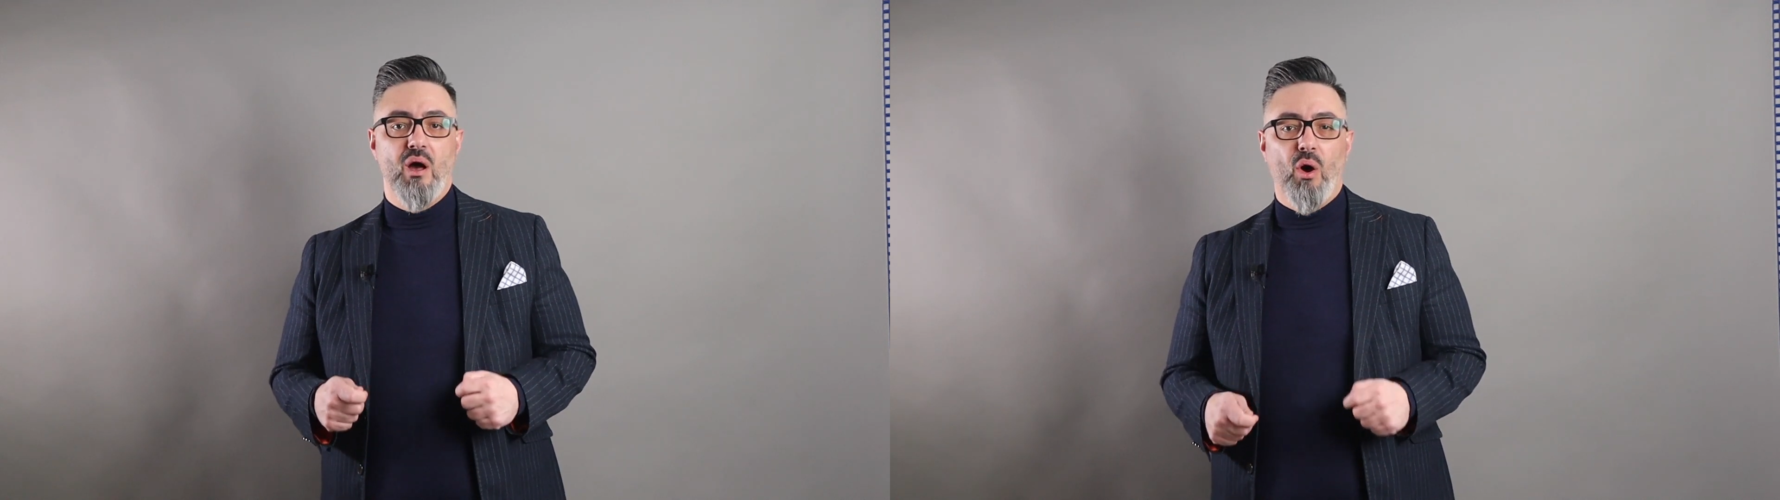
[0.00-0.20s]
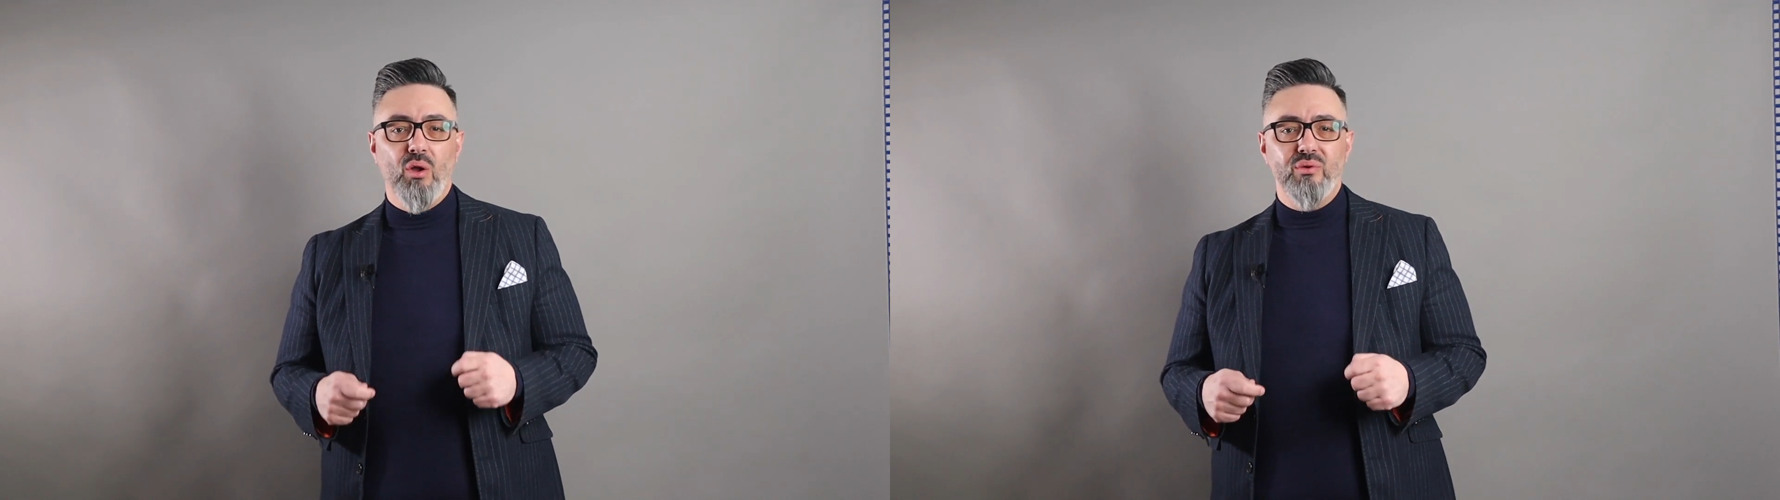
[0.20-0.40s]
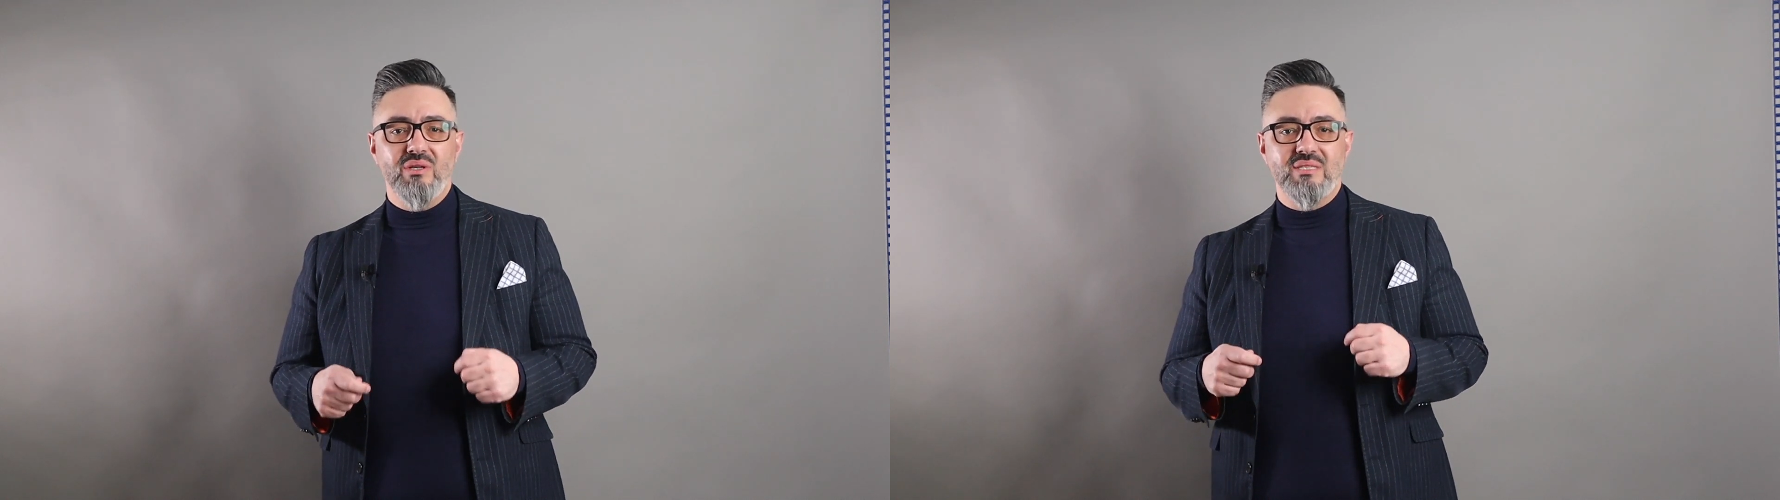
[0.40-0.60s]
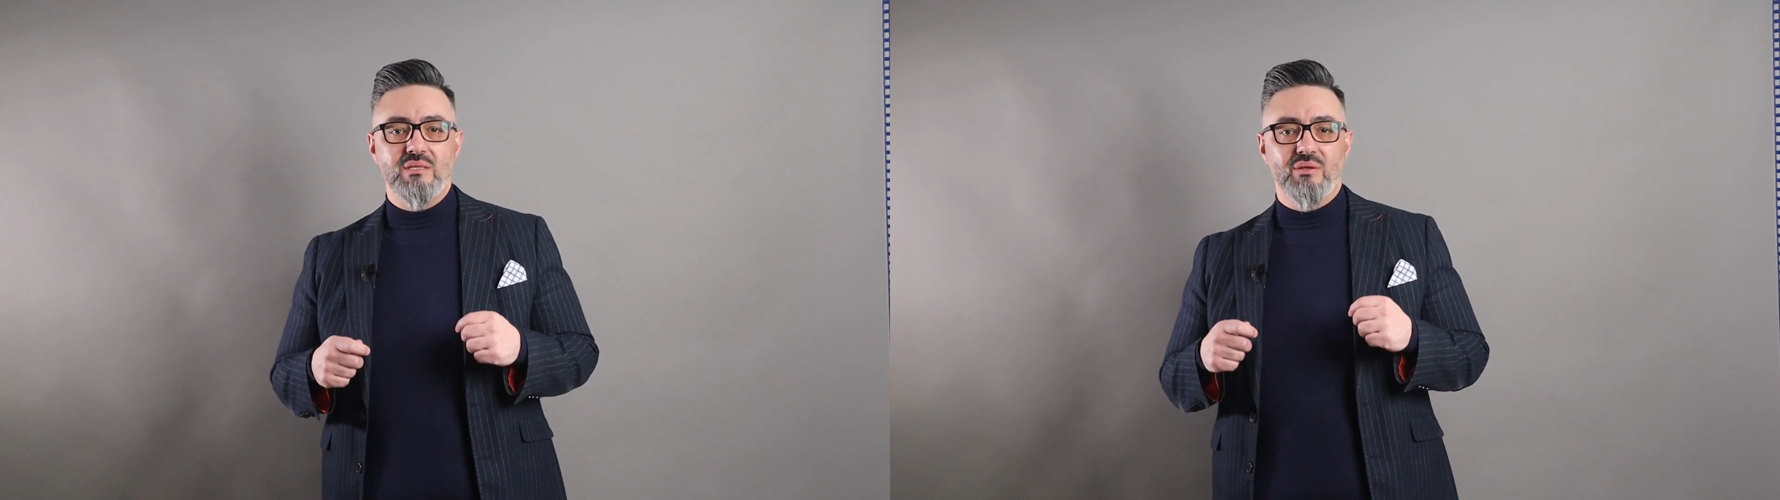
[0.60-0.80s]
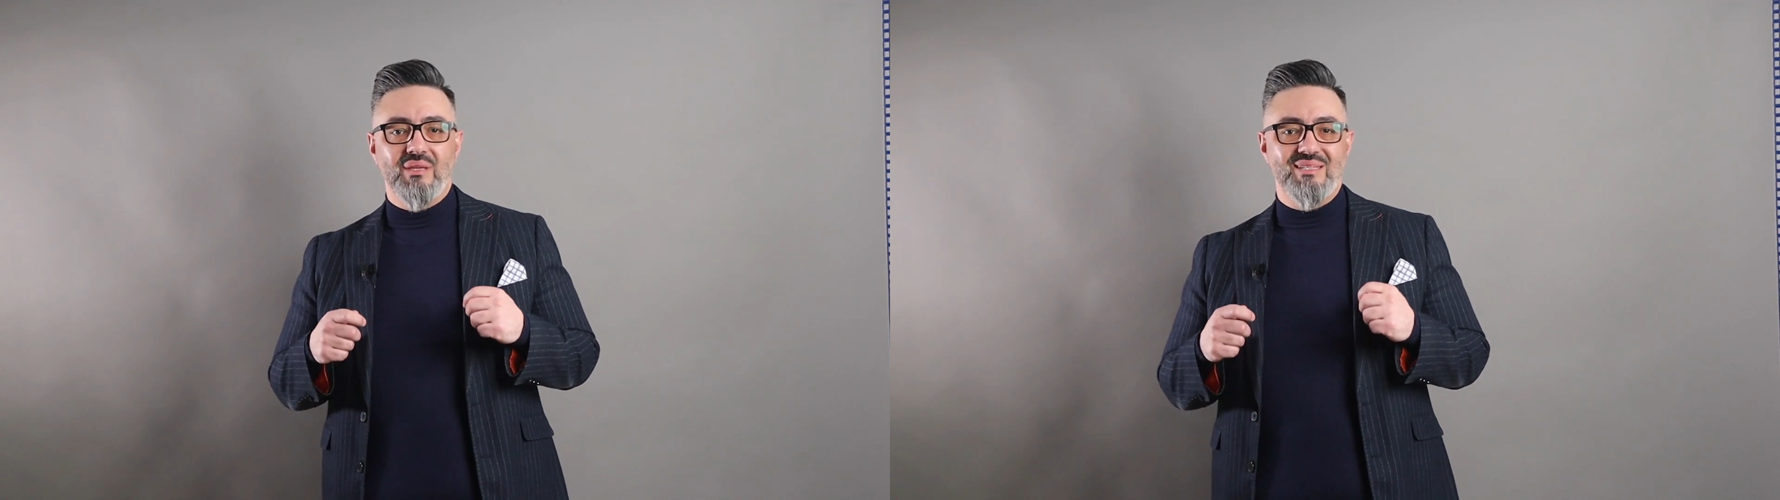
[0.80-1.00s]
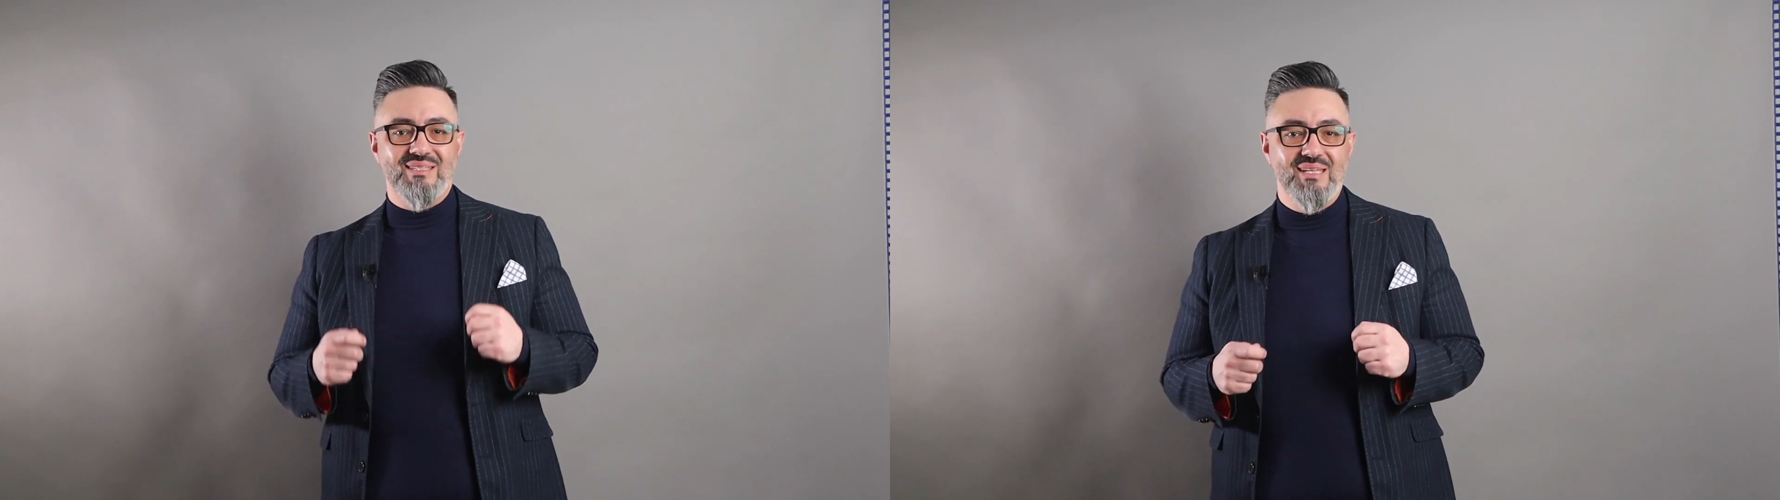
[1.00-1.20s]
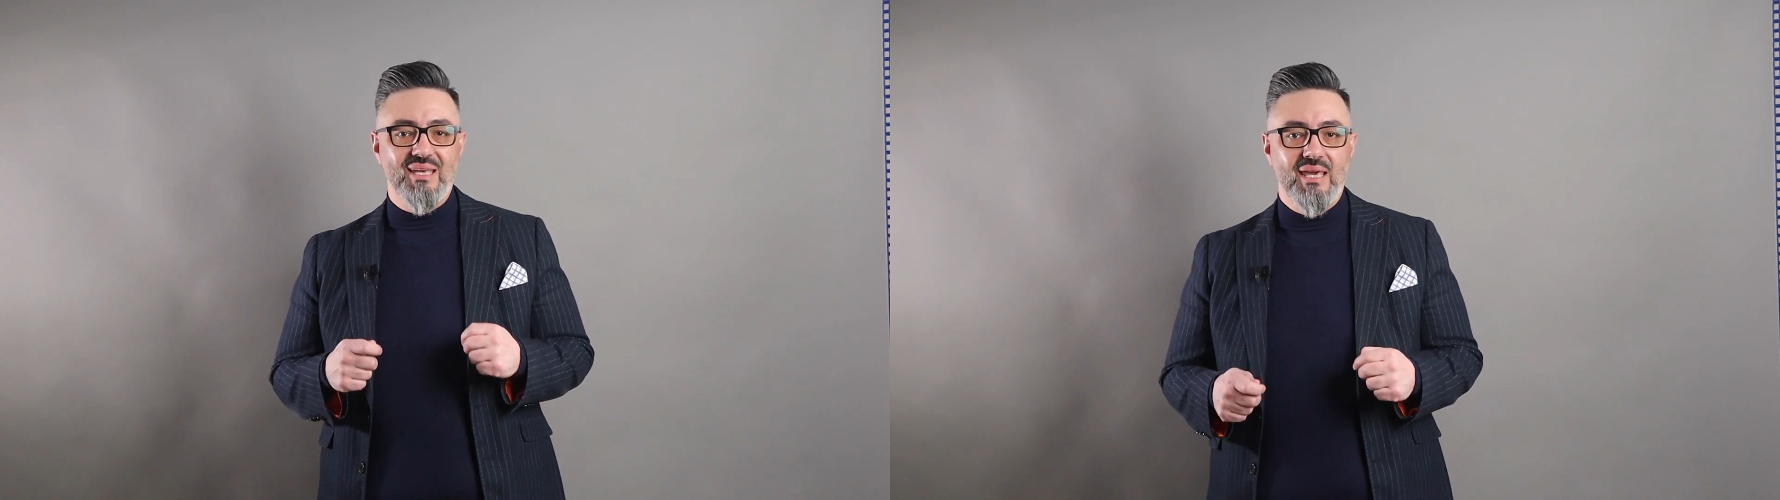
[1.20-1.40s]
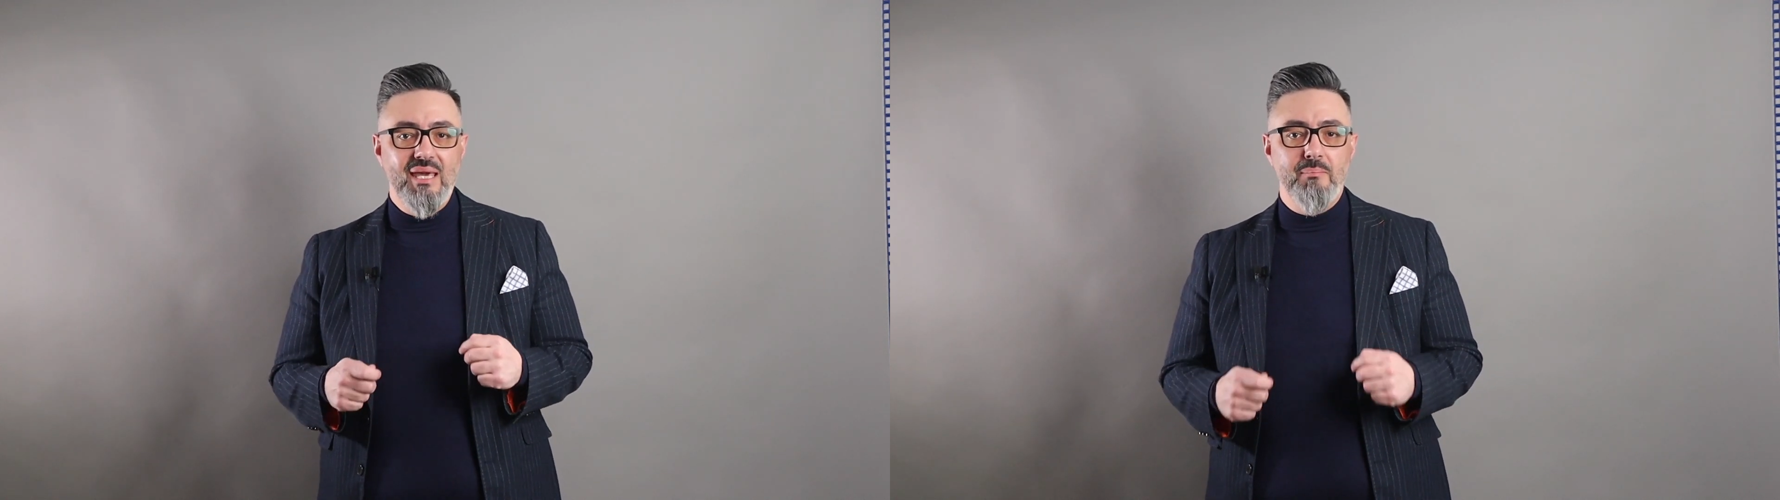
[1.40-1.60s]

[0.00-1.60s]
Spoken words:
although it's not a CE